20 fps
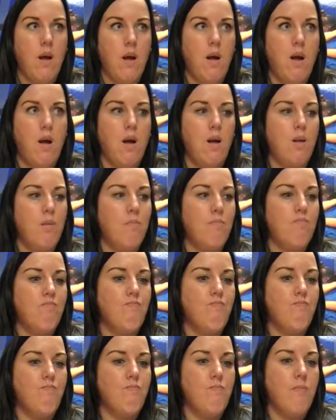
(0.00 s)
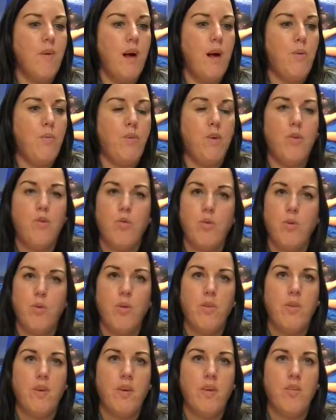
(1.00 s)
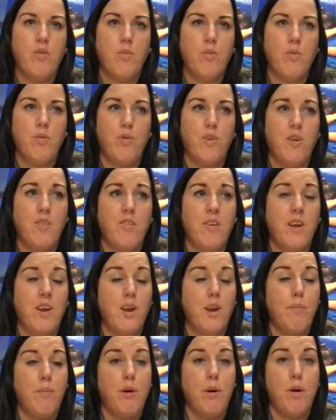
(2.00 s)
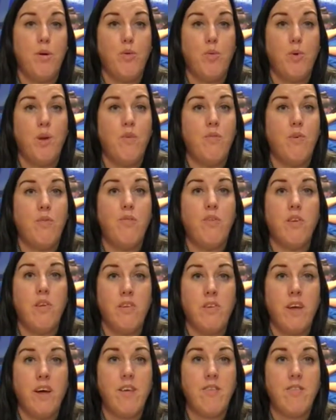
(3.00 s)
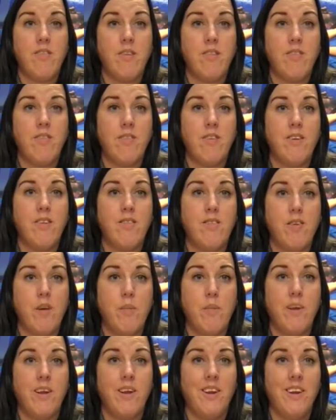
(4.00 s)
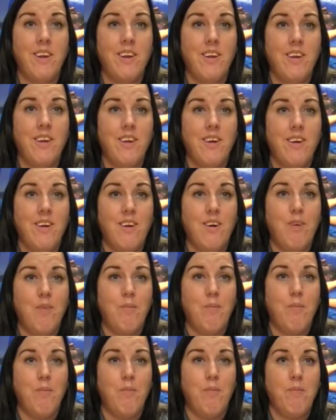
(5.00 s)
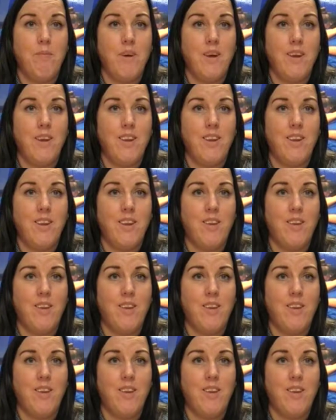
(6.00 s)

I don't think so. The only thing is we're really excited about our 2015 class that's coming in. And